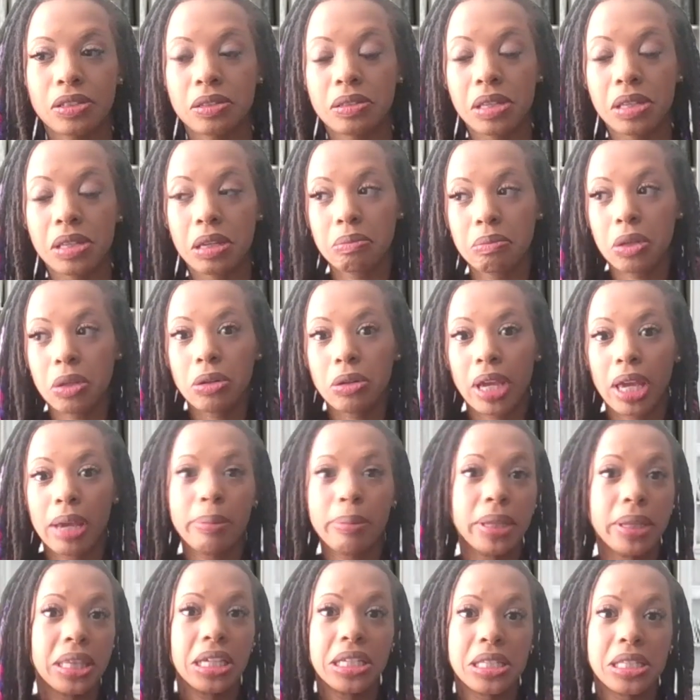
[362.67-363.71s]
So I was like, okay,
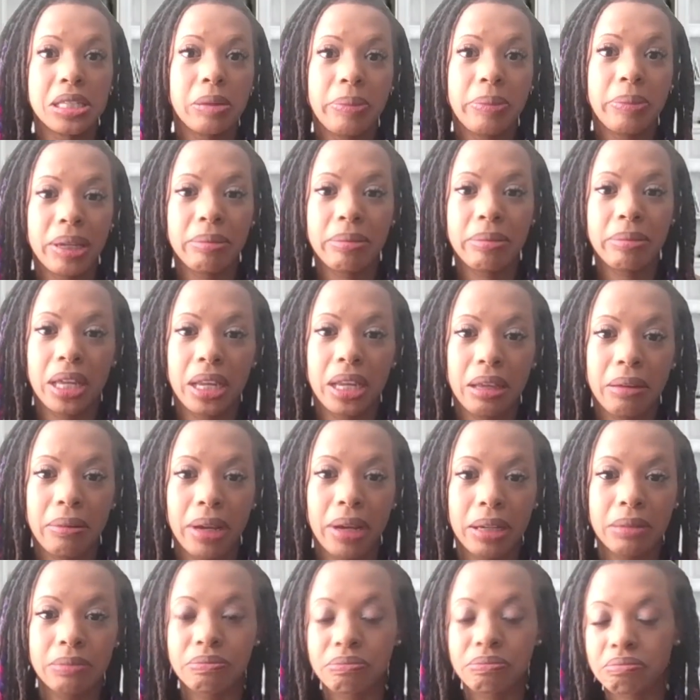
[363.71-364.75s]
but they still paid me anyway.